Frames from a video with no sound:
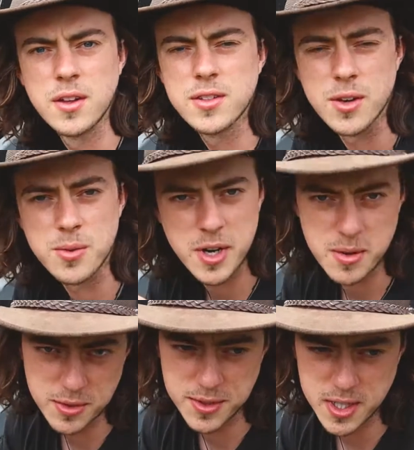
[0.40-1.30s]
So when I
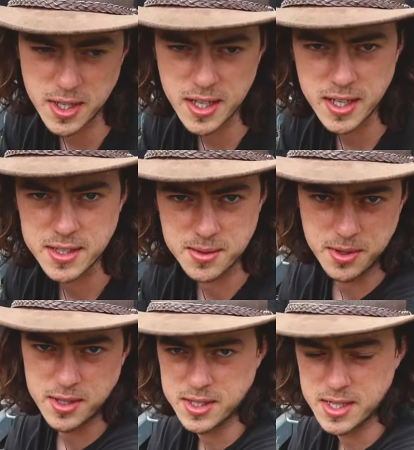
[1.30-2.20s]
moved the tiny house to
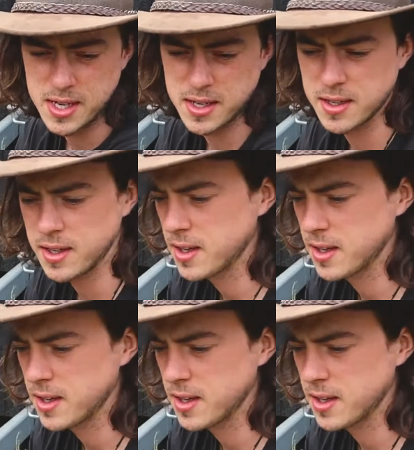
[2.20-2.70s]
where it is now,